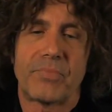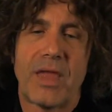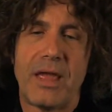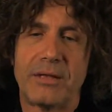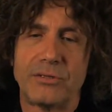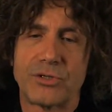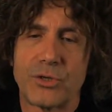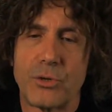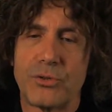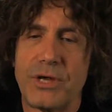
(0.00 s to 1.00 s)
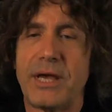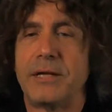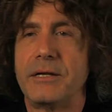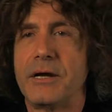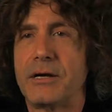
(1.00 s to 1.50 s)
And so
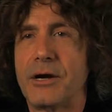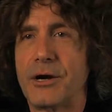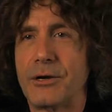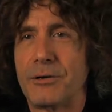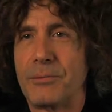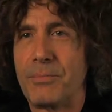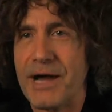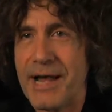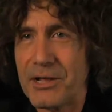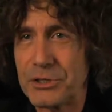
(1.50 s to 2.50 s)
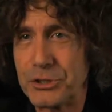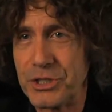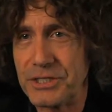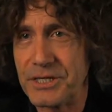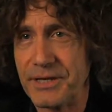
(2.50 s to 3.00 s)
then our biology
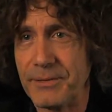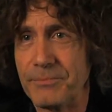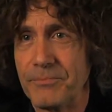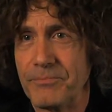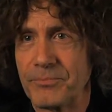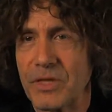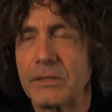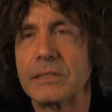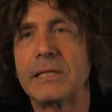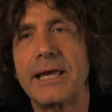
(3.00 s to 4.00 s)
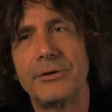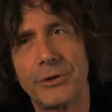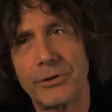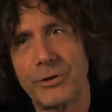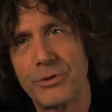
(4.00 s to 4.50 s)
team
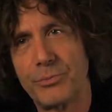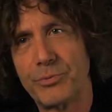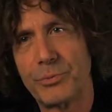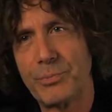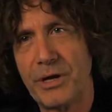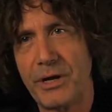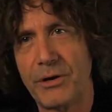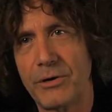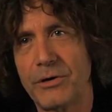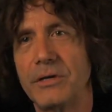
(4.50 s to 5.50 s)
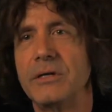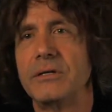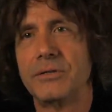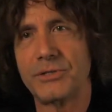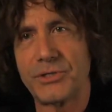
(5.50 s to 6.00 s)
later could prepare
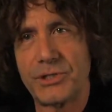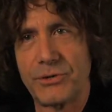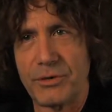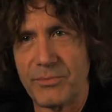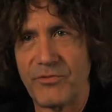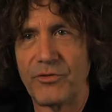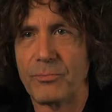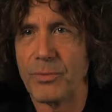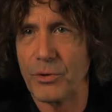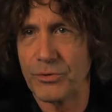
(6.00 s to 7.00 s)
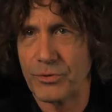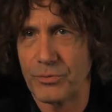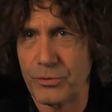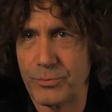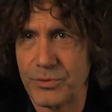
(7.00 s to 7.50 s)
the serum from both
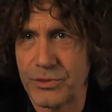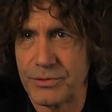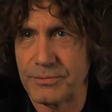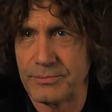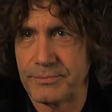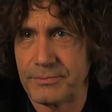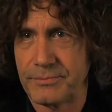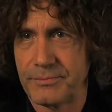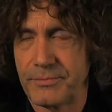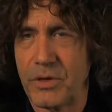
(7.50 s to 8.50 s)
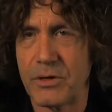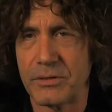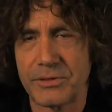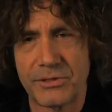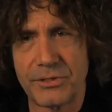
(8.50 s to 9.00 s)
groups, all
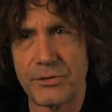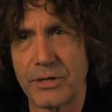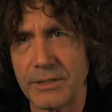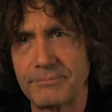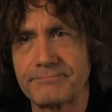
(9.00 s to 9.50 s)
the sera,